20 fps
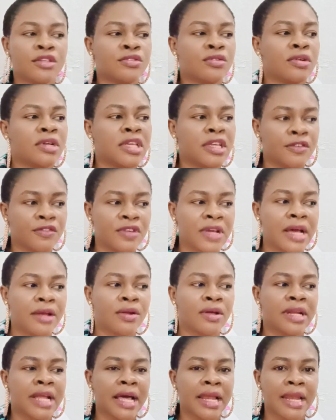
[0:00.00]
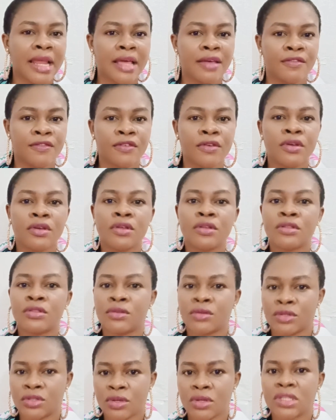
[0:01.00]
to give you another life,
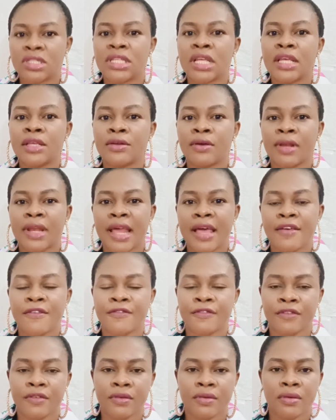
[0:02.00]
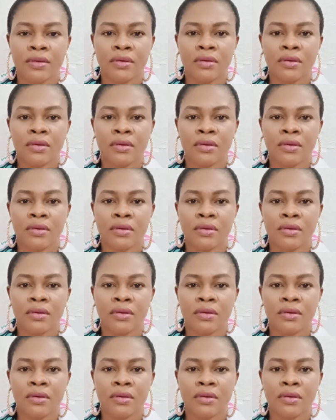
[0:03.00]
to sustain your life.